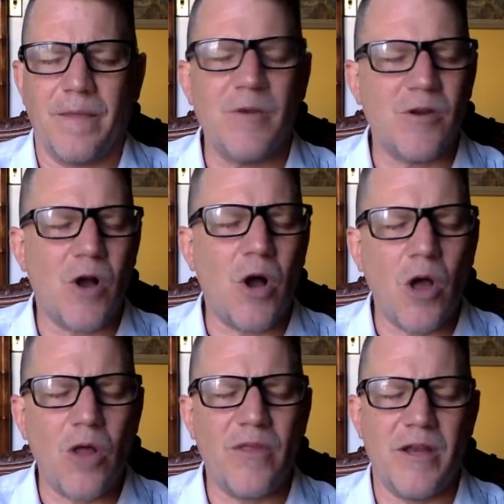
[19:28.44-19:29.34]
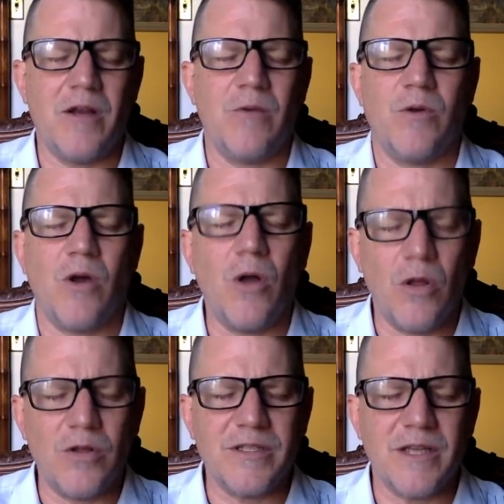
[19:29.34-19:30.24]
We're all there. We're
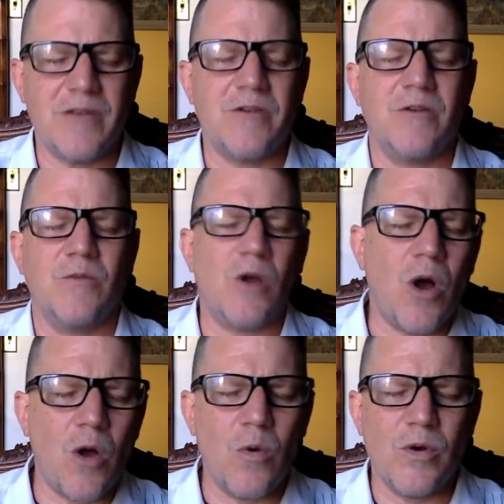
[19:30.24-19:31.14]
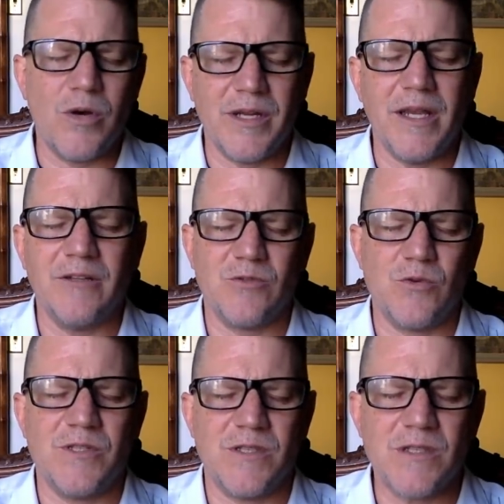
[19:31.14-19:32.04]
all together. We're all working
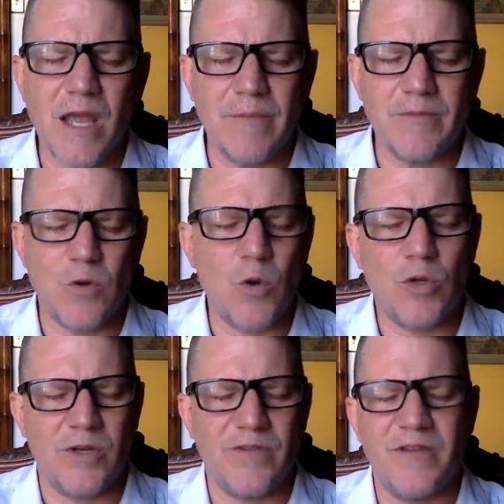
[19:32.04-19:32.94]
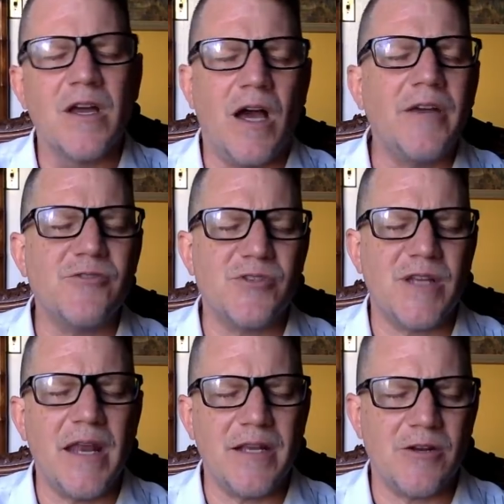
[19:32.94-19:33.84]
towards the same goal of
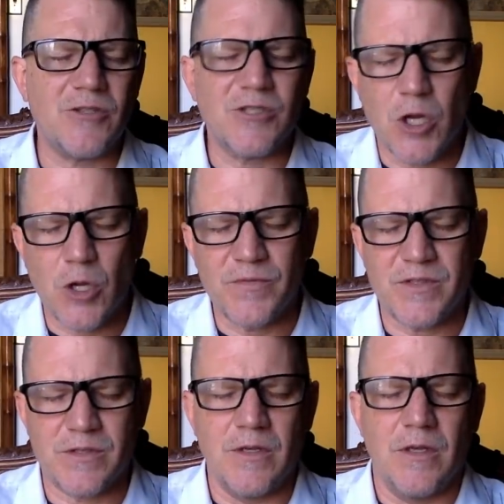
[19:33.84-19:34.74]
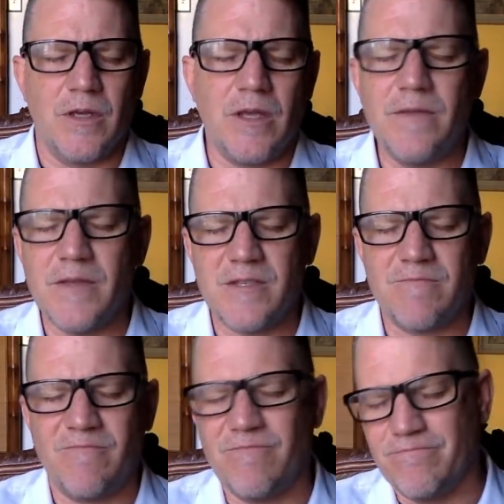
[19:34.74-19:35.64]
understanding ourselves in
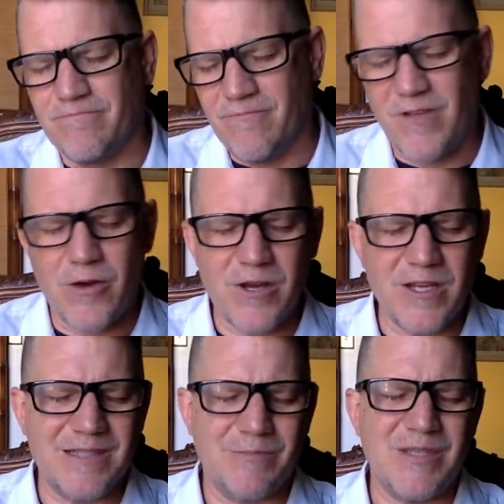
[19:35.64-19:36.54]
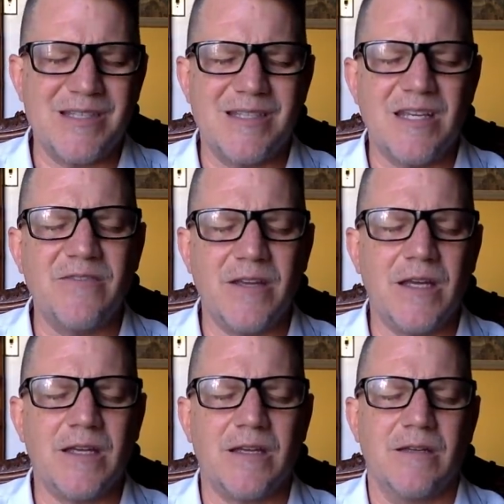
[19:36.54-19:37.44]
this very
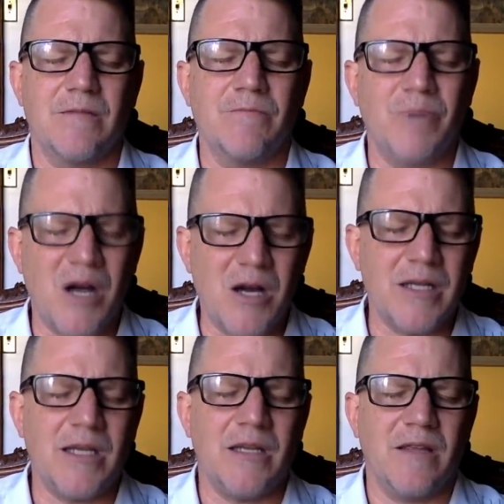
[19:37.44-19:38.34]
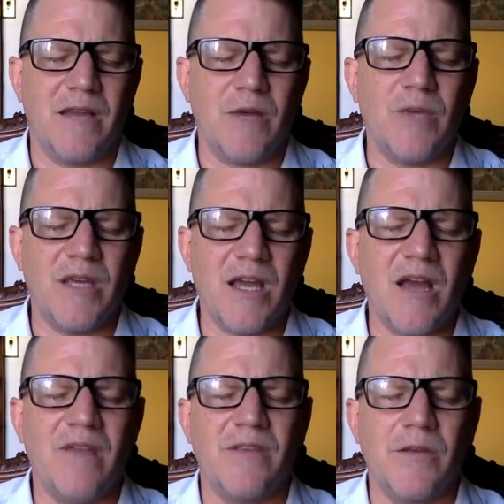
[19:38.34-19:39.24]
specific body that we
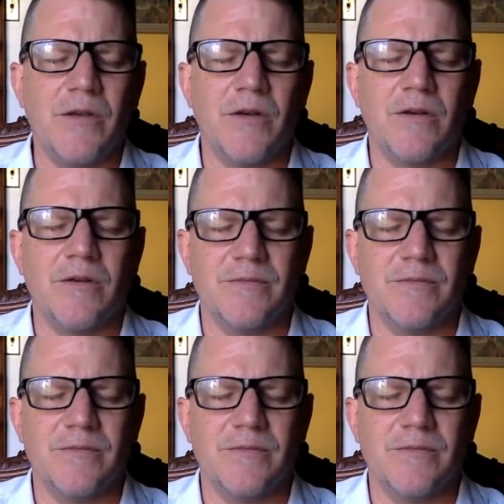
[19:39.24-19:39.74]
have here.